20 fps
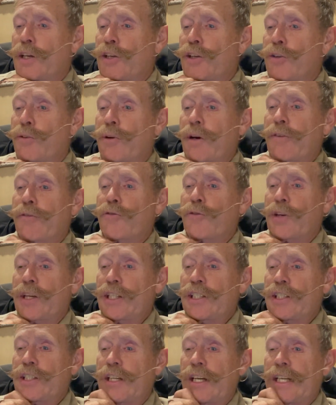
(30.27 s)
you have
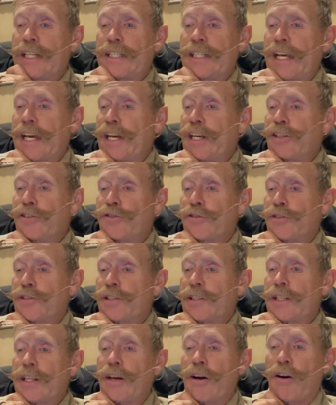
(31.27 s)
reached a
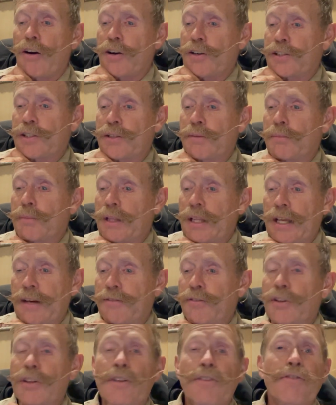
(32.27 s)
dangerously awesome
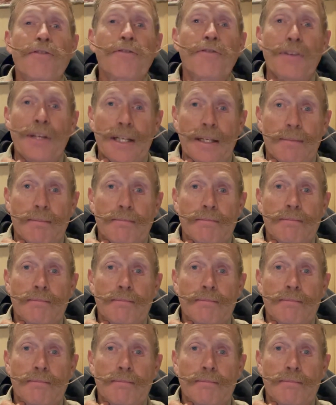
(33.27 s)
level of freedom.